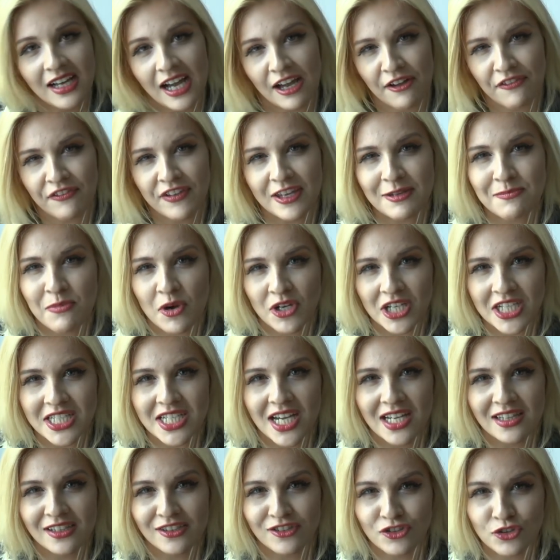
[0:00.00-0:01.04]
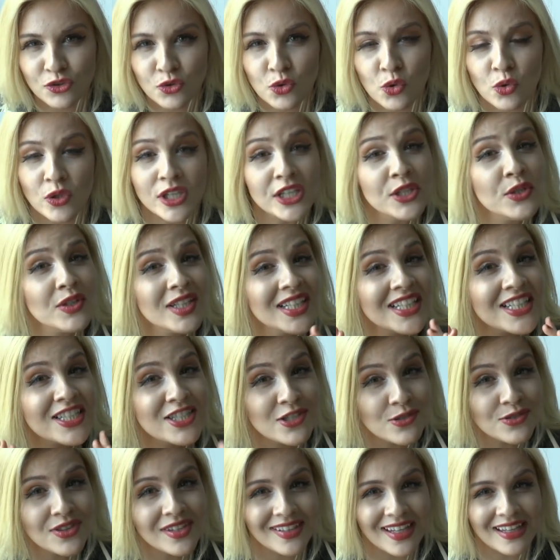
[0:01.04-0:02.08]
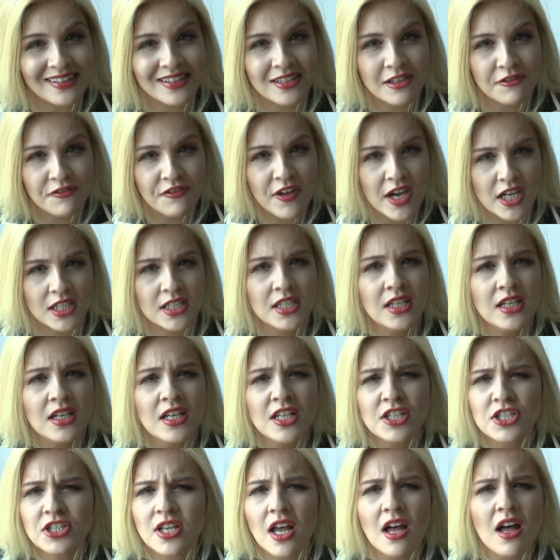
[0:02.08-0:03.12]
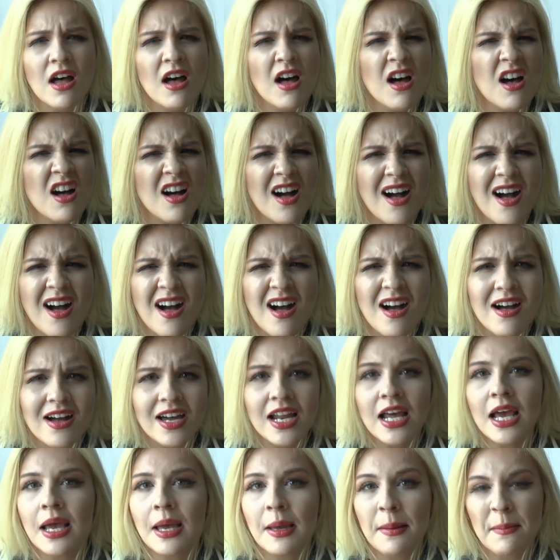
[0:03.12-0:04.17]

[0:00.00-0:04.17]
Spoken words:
I think Bonnie Tyler is cool. You can do this as an effect, it's a hug,